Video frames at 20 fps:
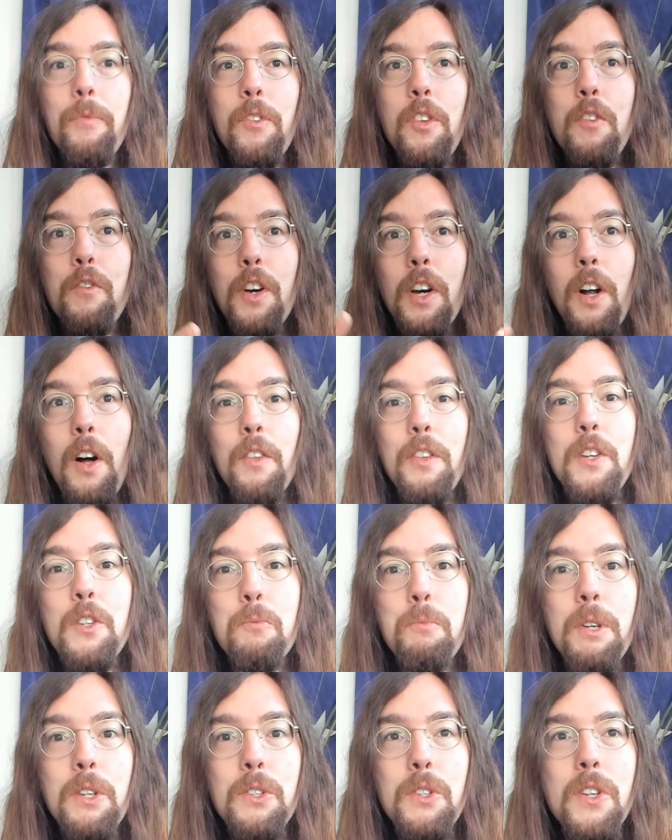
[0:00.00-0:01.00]
You've got all these
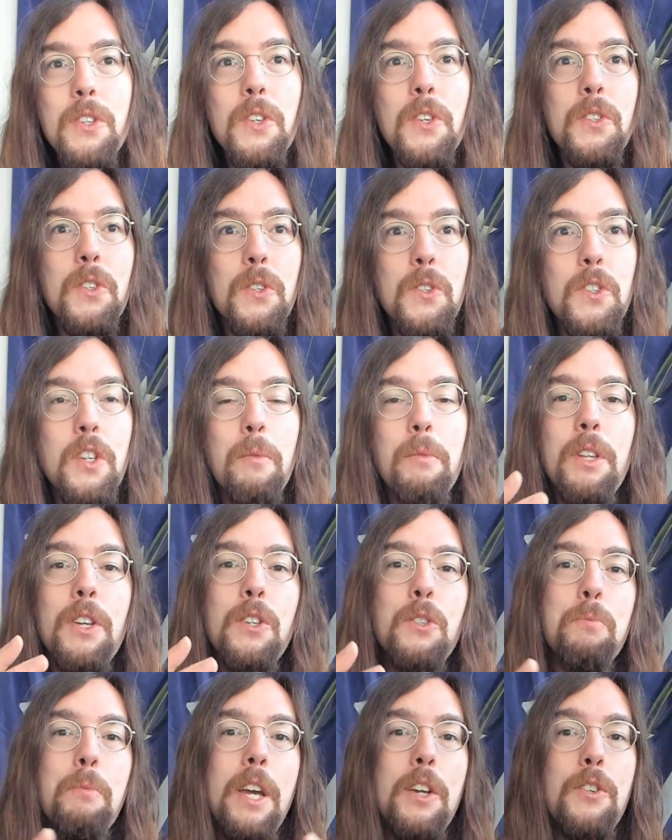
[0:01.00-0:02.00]
businesses in some of
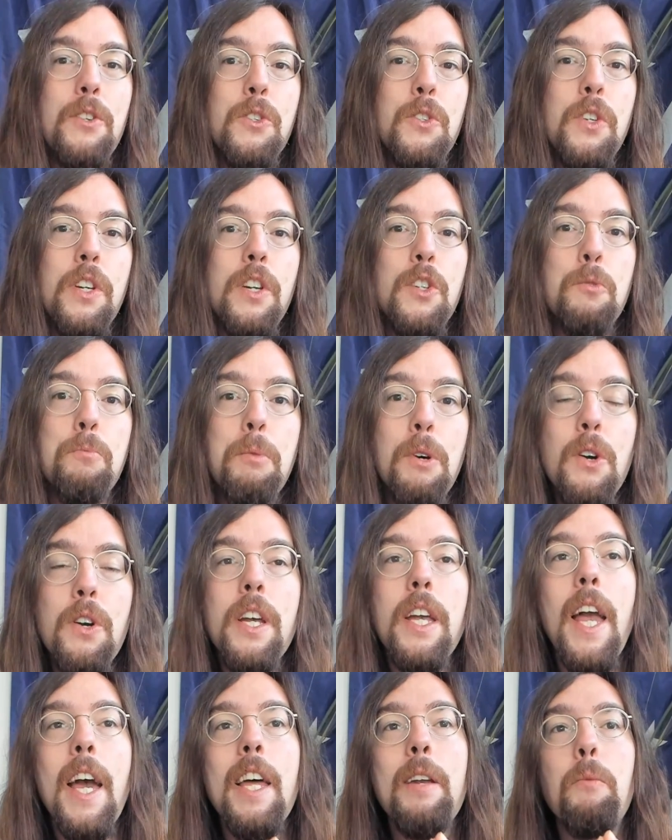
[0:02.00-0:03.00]
these major cities
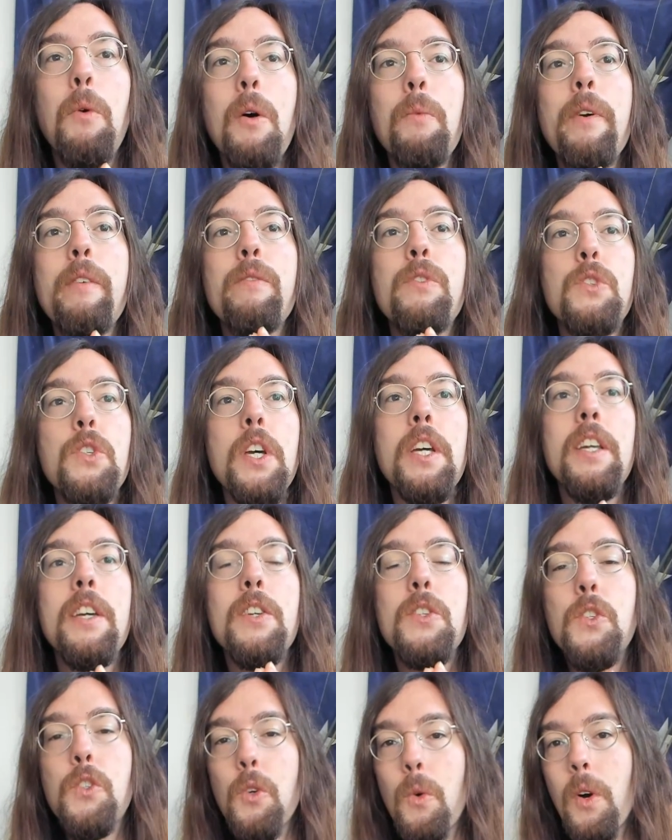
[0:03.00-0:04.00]
burning, and what we've seen
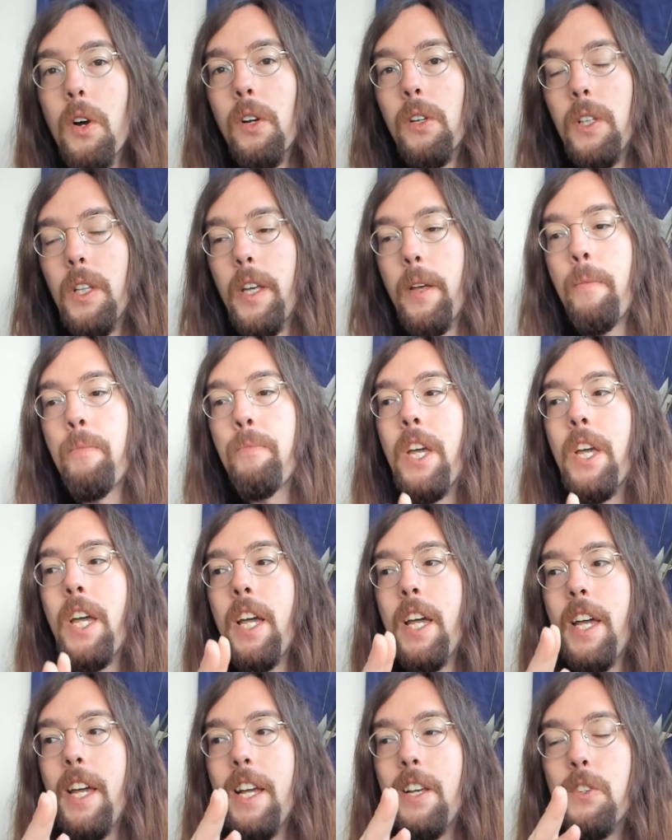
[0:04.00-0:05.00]
historically
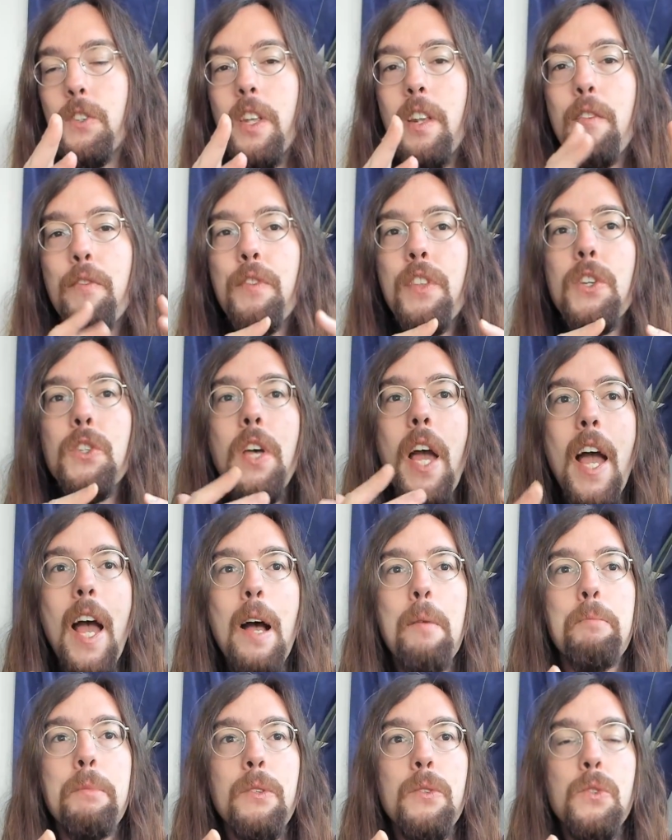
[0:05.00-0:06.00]
is that if this
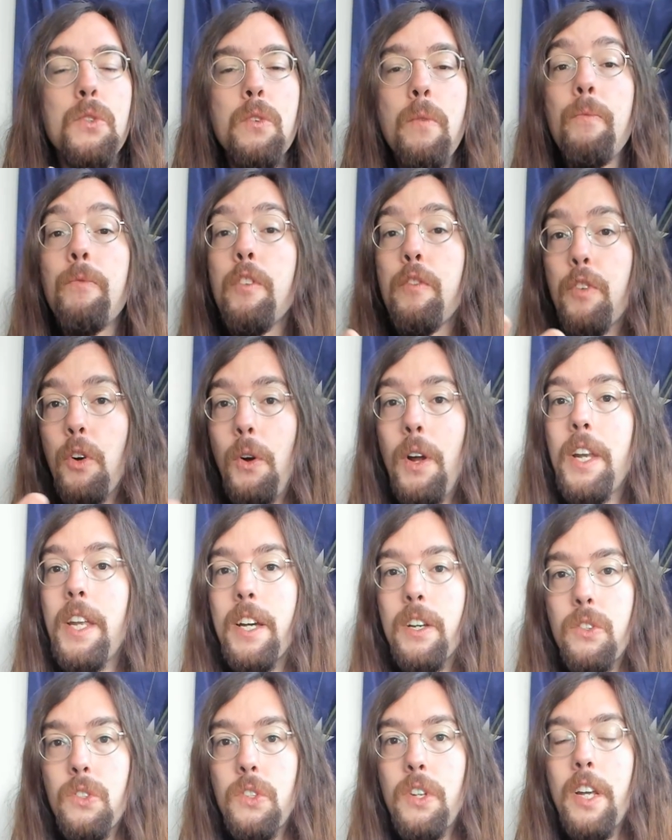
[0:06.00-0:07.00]
happens for
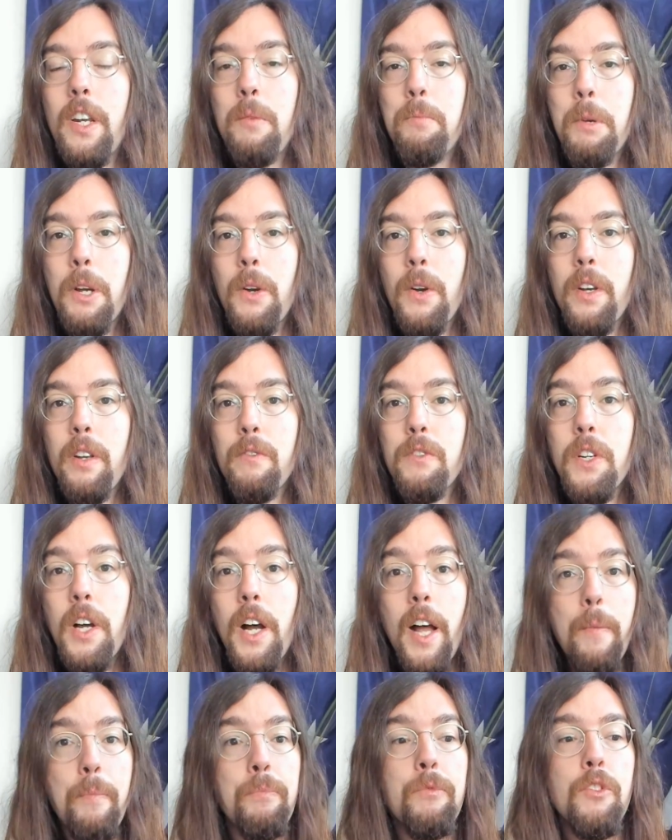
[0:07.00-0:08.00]
any extended period of
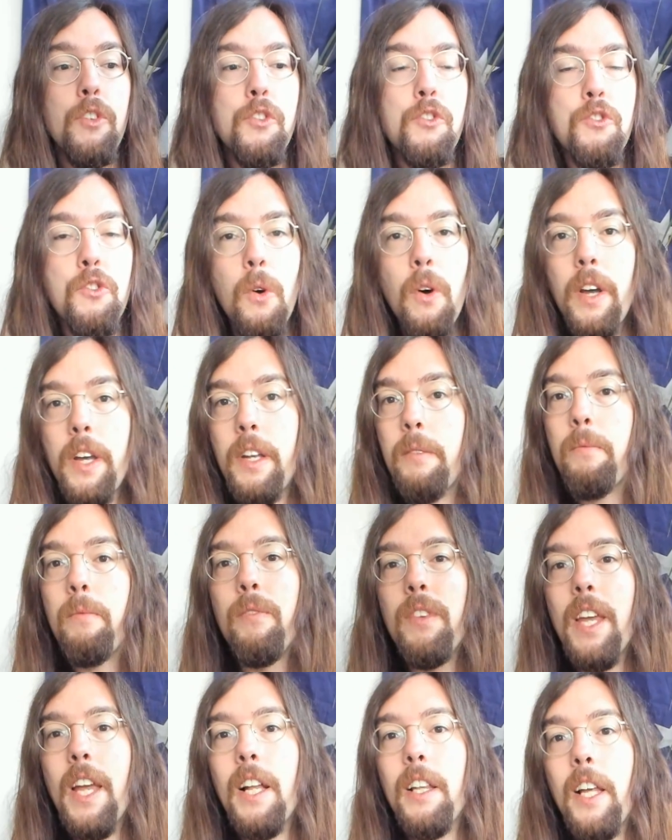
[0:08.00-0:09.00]
time, Detroit,
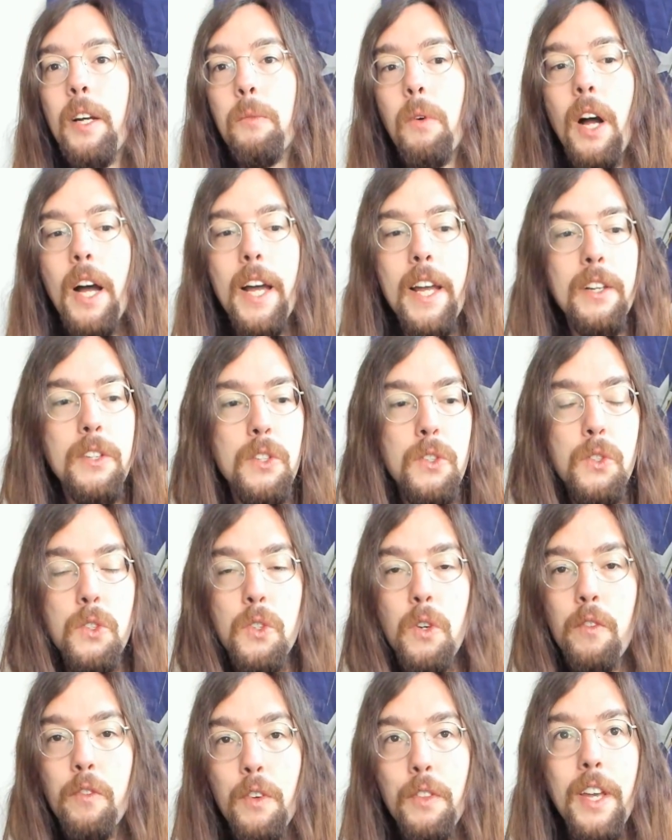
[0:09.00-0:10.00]
the LA riots and
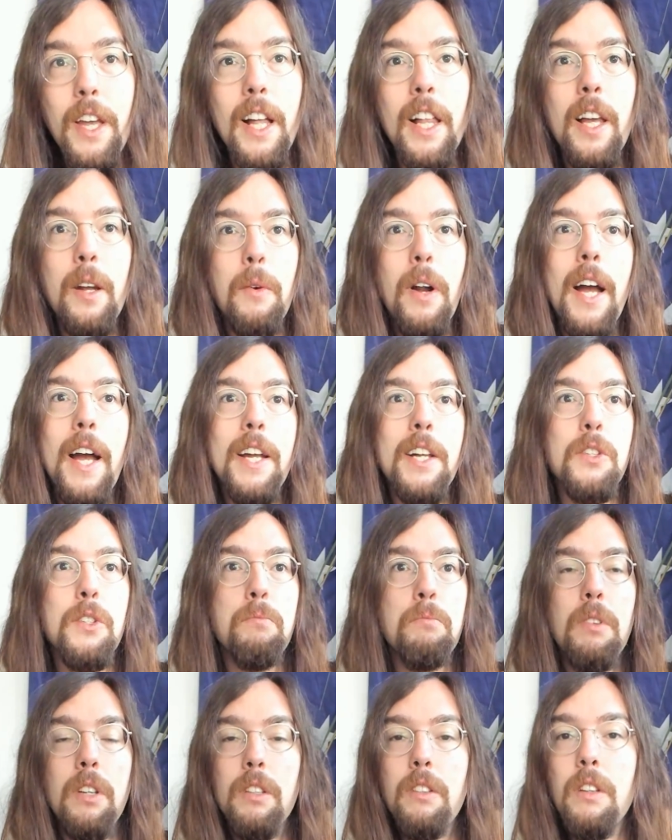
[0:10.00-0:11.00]
so forth, the LA
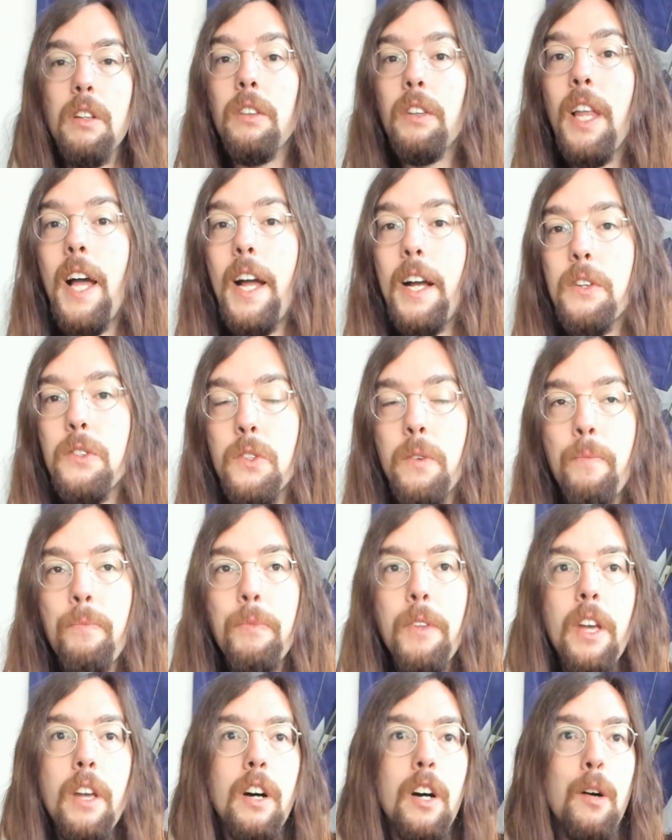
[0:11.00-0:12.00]
riots less,
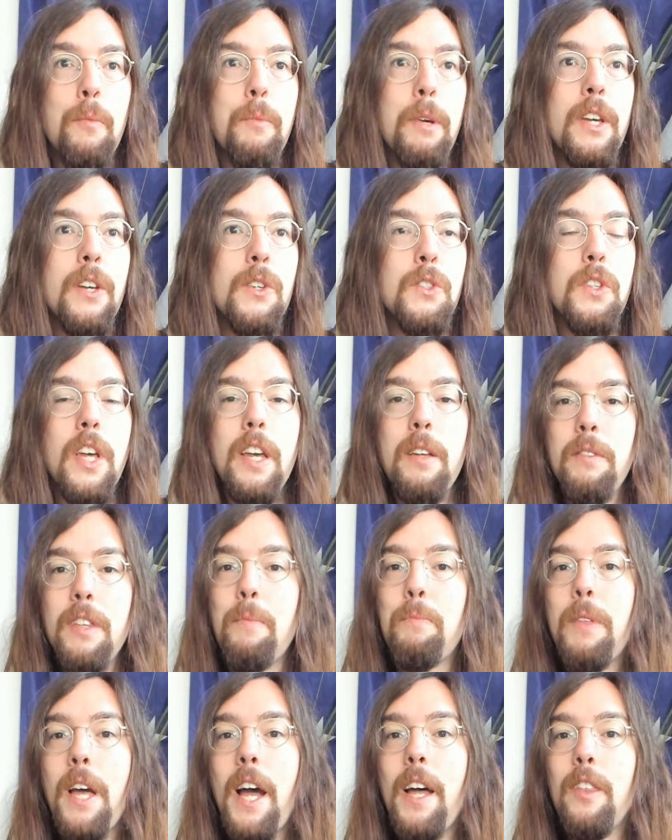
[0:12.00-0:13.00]
because they
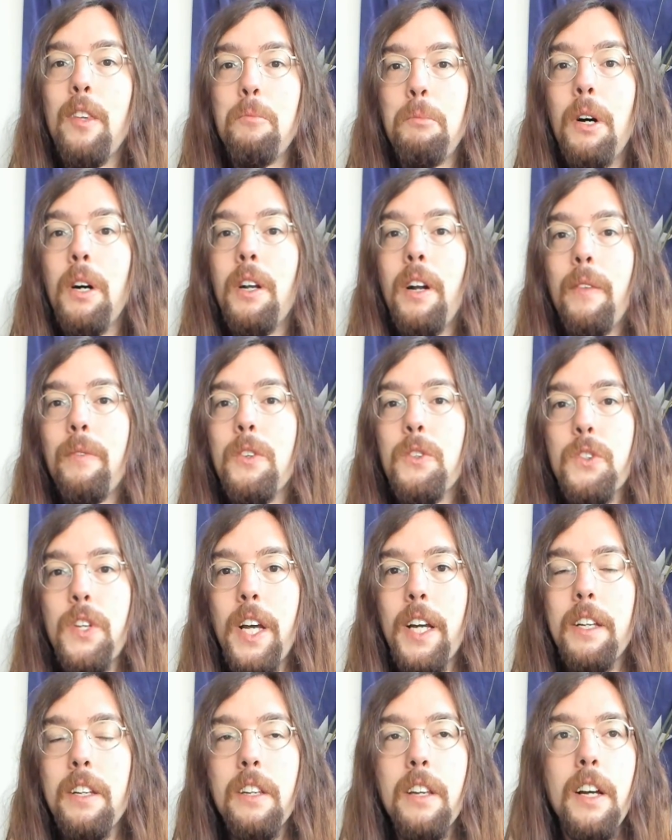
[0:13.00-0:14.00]
nipped that in the bud on the
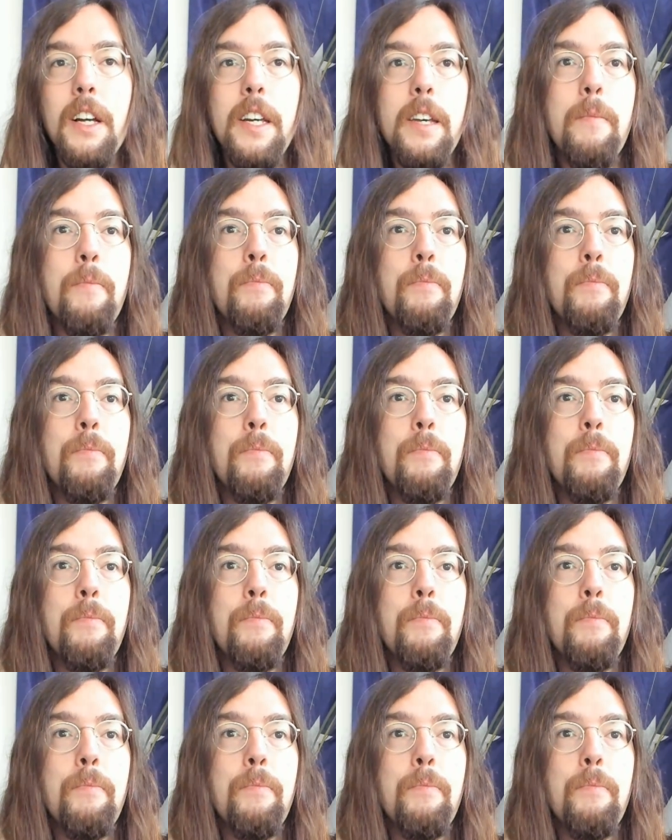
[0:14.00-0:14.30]
second night.